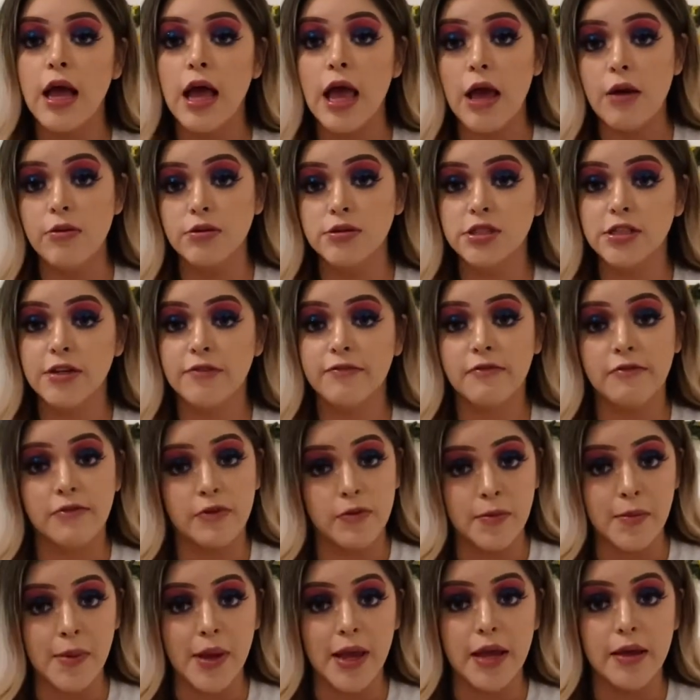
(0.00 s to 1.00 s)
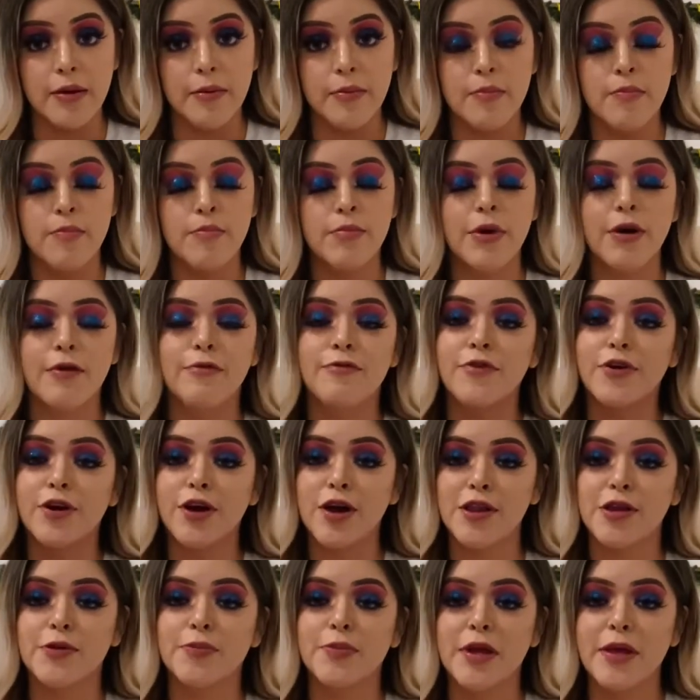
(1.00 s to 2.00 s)
It was different for me, but for
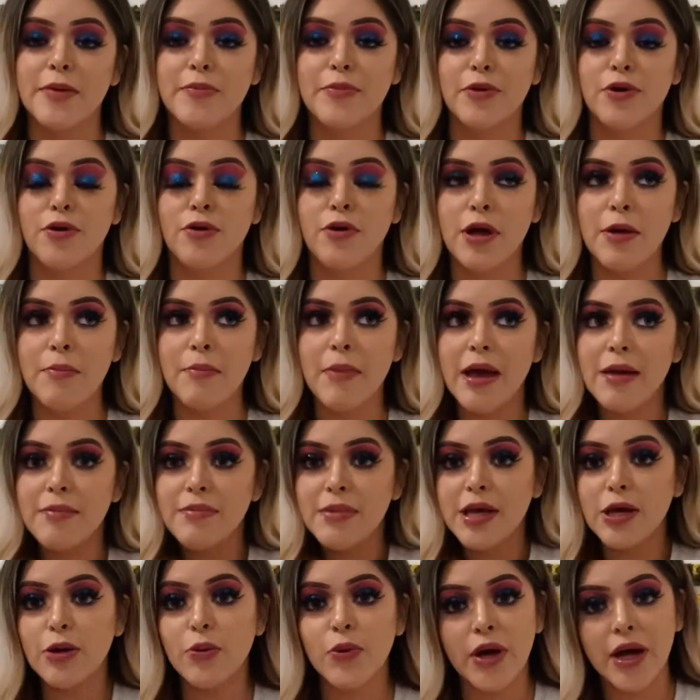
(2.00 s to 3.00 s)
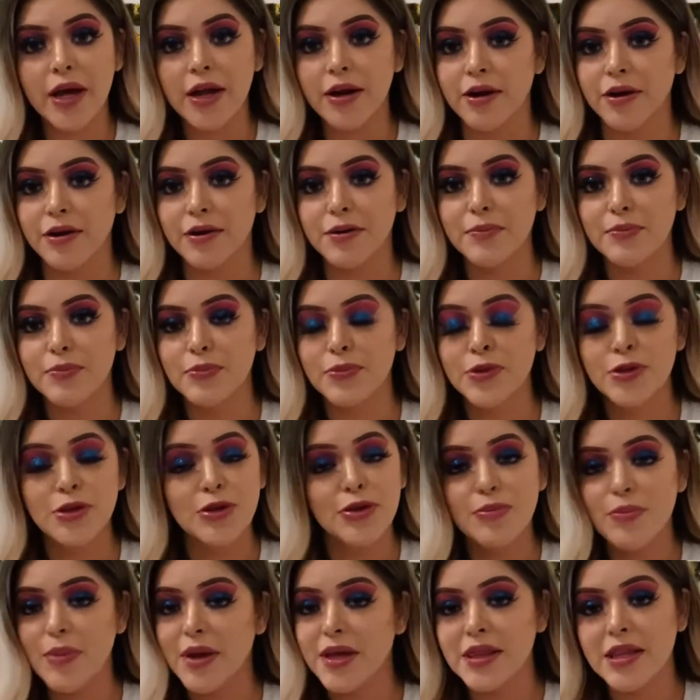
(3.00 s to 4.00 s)
other people it might be quicker.
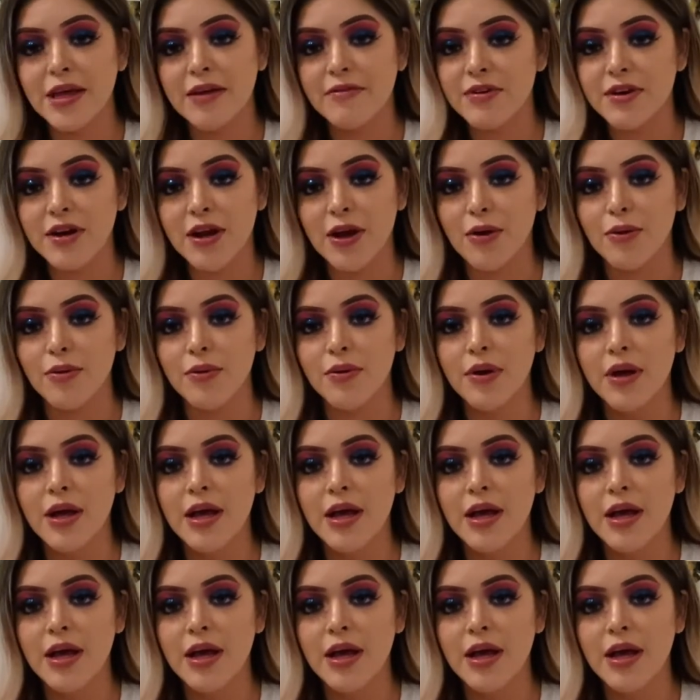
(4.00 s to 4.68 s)
You may never know.